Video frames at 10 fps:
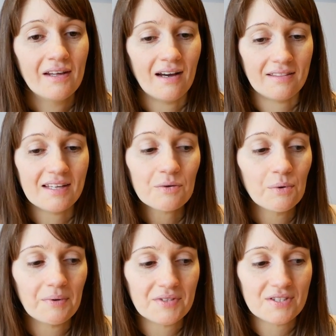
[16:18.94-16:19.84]
I think what
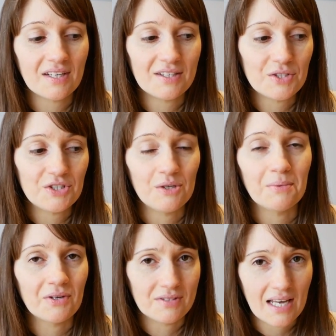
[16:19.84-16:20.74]
we've decided to do,
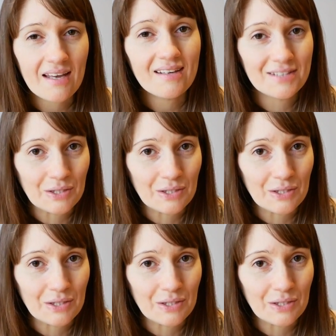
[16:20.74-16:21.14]
because 8 is a